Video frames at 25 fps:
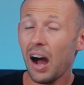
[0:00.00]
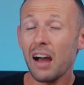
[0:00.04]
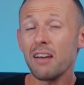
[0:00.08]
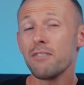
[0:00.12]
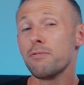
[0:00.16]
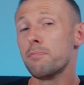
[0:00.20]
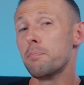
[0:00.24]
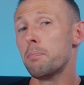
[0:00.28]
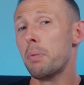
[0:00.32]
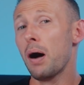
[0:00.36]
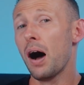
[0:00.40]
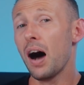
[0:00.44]

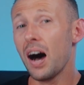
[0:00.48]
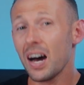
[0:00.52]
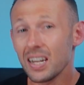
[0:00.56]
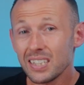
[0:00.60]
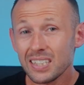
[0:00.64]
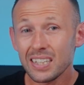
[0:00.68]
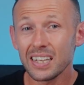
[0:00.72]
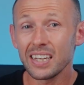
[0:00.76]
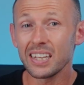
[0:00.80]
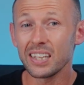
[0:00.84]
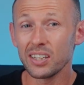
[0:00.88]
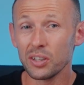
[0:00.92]
I've
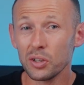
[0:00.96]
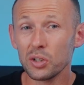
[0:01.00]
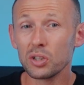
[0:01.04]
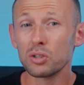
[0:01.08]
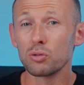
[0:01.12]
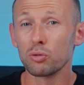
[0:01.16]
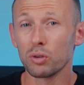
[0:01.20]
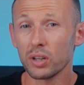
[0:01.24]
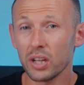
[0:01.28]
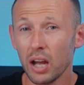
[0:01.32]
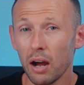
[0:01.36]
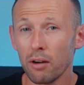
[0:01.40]
personally
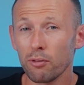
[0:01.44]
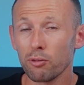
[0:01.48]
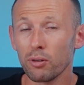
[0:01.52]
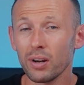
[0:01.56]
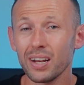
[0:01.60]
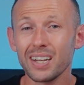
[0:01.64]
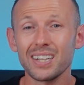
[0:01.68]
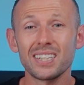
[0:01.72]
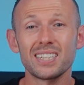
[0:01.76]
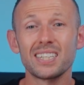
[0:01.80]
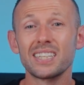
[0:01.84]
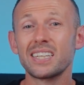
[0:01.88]
used
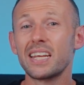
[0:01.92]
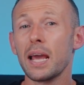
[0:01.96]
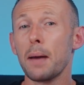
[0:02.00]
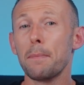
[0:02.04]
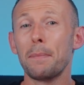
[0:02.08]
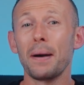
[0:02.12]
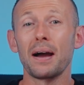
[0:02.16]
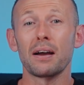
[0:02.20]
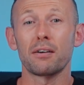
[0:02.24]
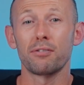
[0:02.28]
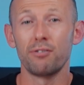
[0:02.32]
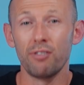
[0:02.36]
Recoverit to
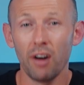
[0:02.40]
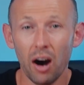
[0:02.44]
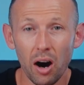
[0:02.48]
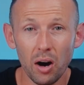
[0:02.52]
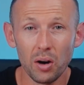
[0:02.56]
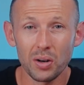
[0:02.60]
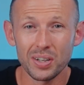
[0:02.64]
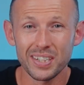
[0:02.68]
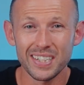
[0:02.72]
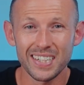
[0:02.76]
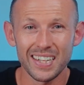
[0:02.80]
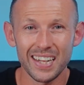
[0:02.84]
get back
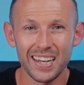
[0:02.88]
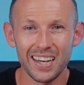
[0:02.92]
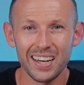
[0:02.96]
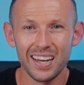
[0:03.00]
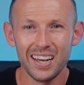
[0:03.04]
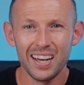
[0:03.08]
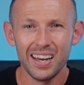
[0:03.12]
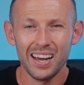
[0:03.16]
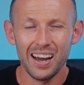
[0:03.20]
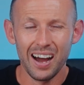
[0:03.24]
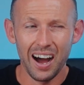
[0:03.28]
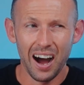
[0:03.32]
files
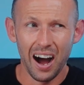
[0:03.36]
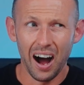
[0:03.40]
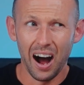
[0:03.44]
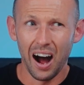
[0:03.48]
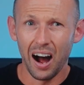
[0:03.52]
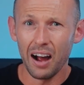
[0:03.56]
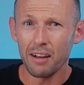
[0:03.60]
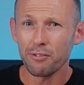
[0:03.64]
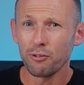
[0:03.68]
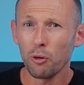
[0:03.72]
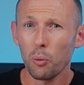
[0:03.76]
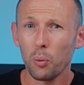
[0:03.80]
that
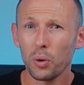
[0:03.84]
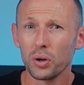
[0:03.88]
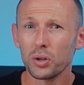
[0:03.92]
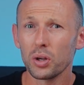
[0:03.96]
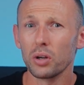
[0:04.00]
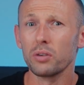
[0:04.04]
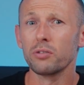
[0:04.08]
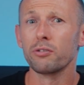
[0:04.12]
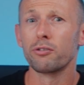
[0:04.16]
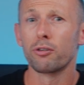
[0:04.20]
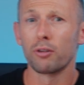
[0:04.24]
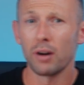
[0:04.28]
I thought were
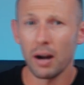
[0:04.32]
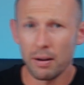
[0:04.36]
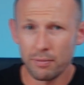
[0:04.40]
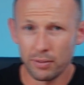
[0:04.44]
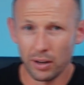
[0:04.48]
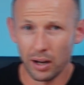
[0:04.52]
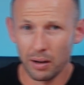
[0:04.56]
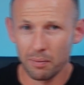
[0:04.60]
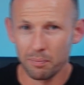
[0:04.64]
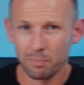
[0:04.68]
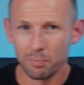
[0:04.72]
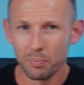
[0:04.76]
gone
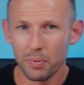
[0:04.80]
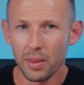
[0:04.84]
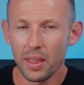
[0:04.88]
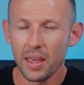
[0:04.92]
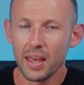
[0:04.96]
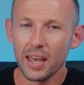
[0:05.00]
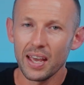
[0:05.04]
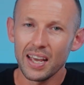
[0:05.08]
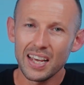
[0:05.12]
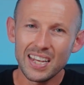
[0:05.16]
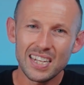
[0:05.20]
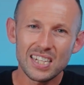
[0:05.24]
forever.
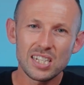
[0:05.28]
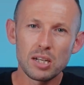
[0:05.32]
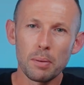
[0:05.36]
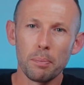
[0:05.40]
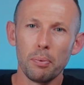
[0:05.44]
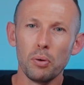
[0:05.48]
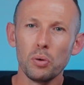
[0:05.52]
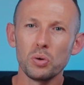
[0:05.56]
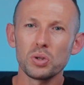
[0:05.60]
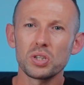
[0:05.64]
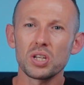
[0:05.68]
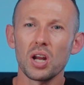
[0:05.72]
It
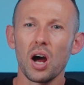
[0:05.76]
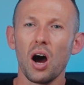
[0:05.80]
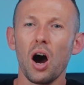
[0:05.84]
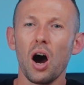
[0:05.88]
supports